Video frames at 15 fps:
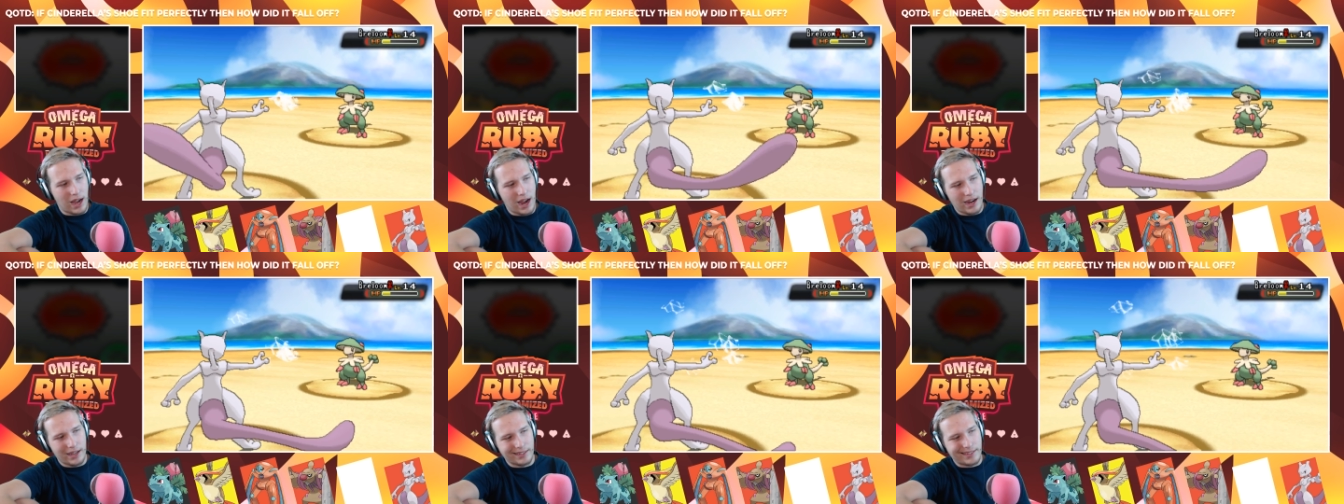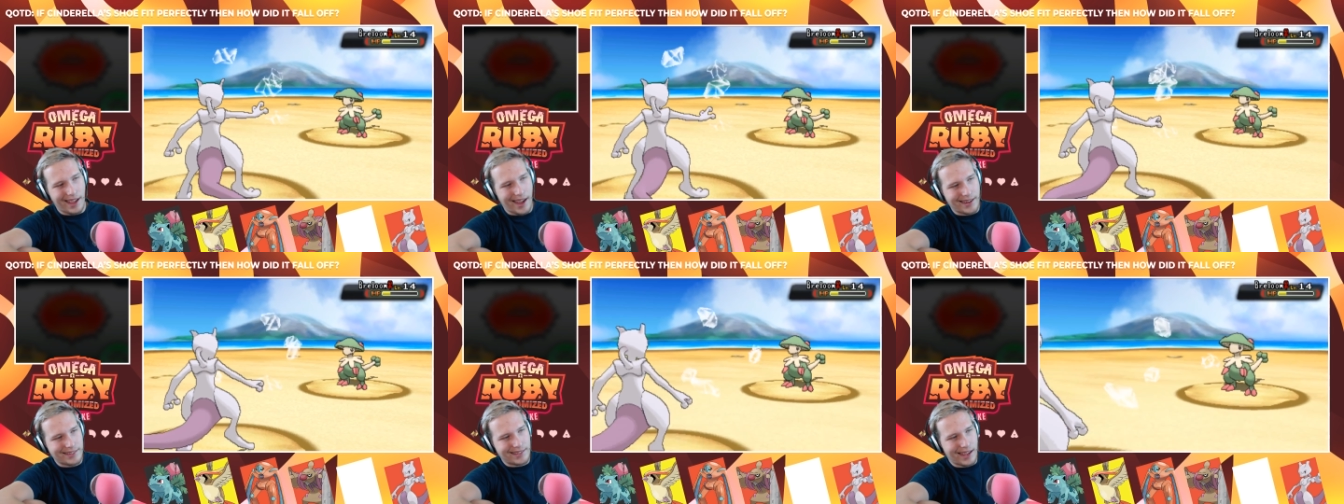high
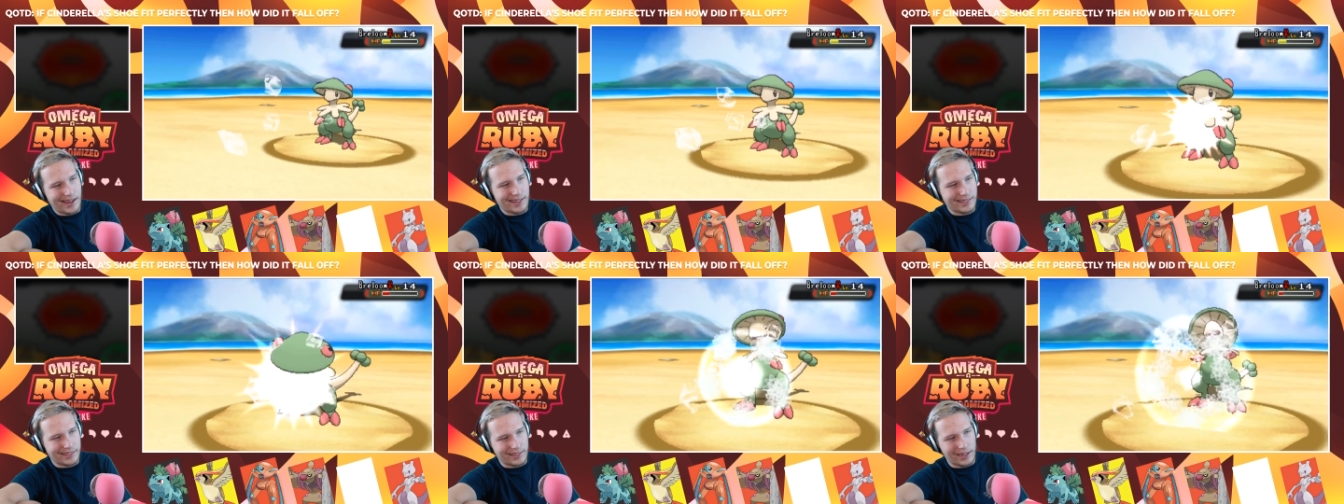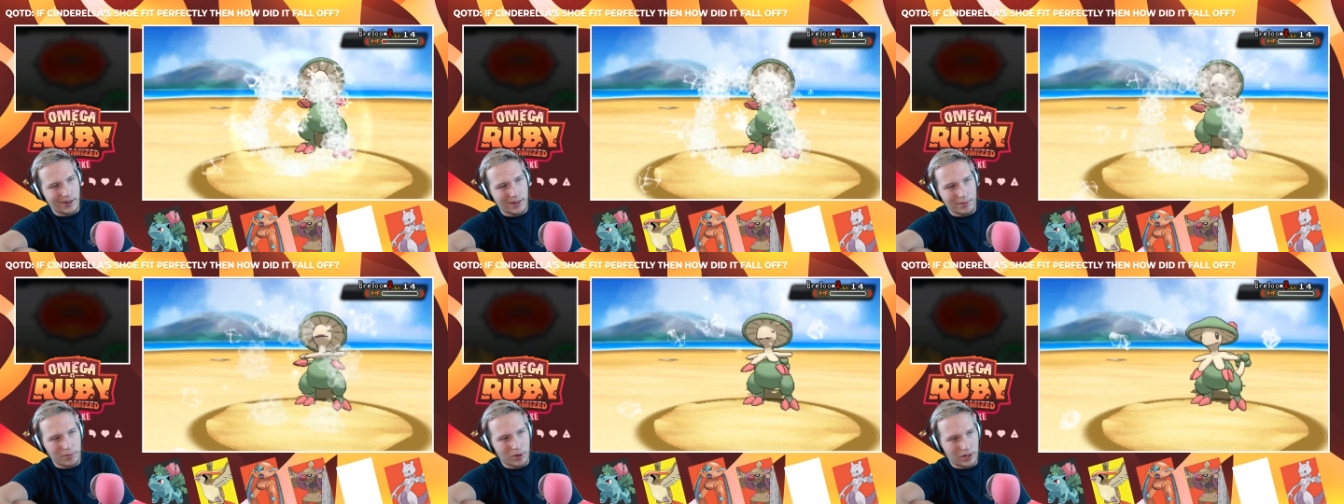attack stat isn't there
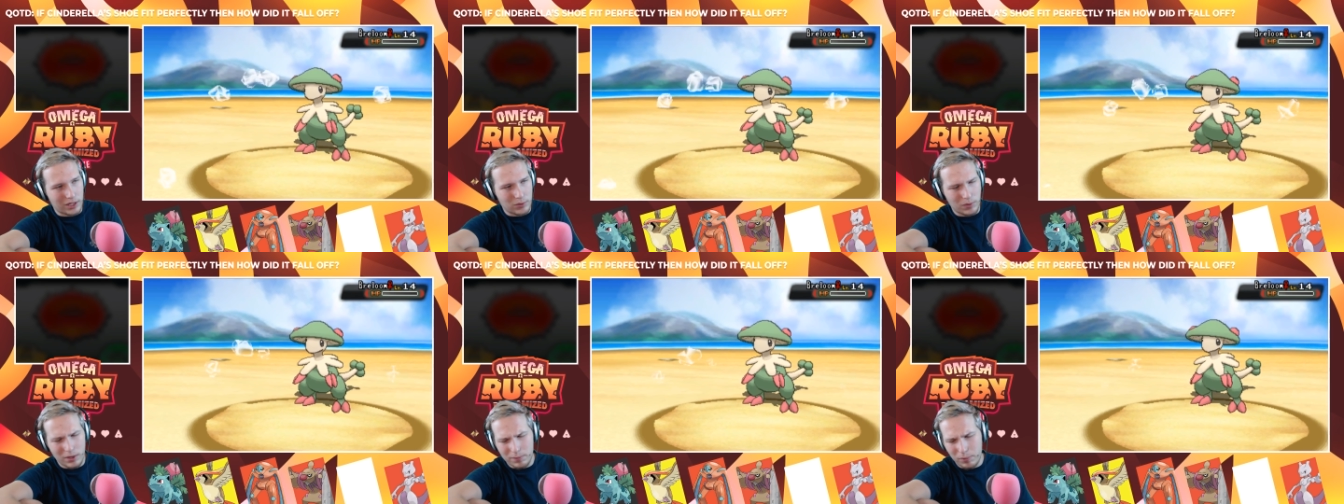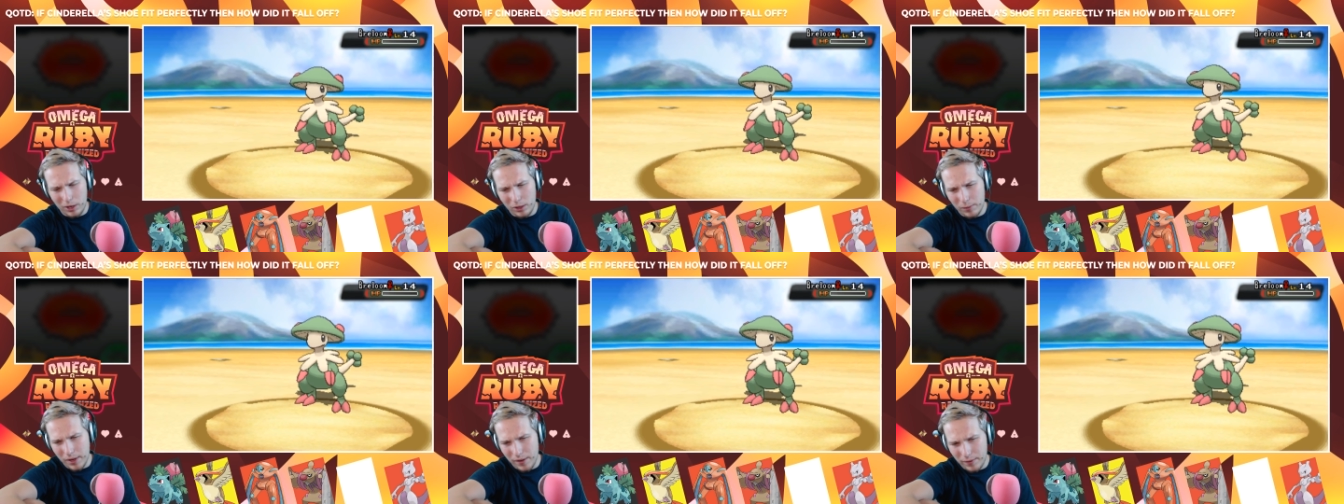anymore. Because what does
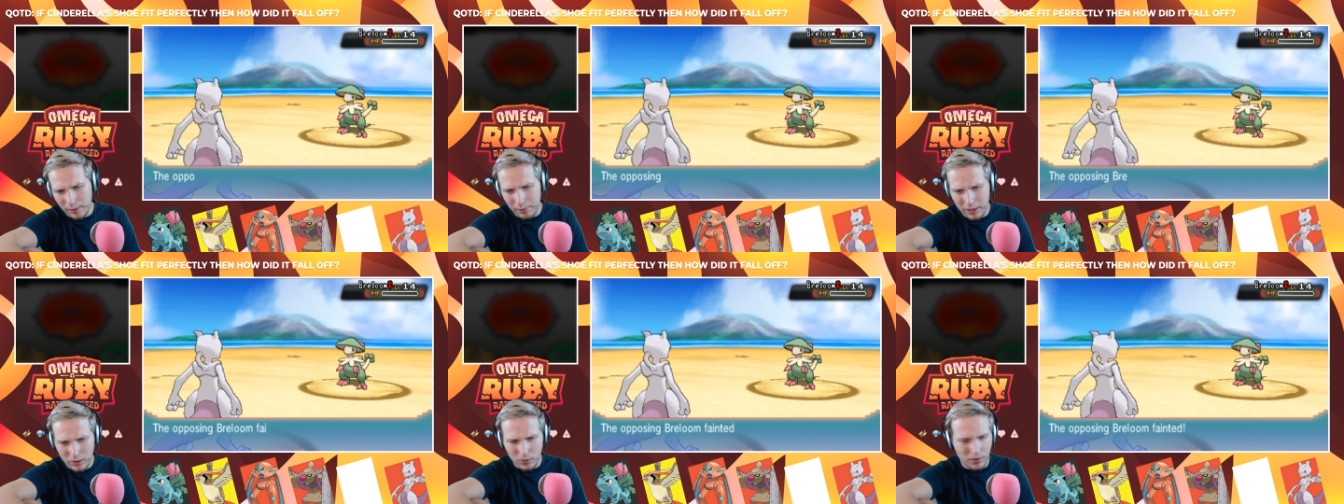Breloom have? A base